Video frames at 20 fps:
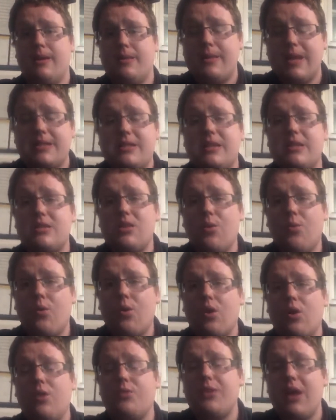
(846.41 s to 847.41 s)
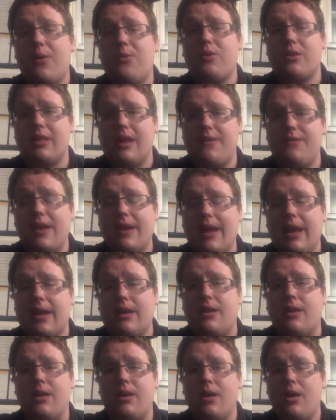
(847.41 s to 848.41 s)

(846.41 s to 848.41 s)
This is the world that we're living in.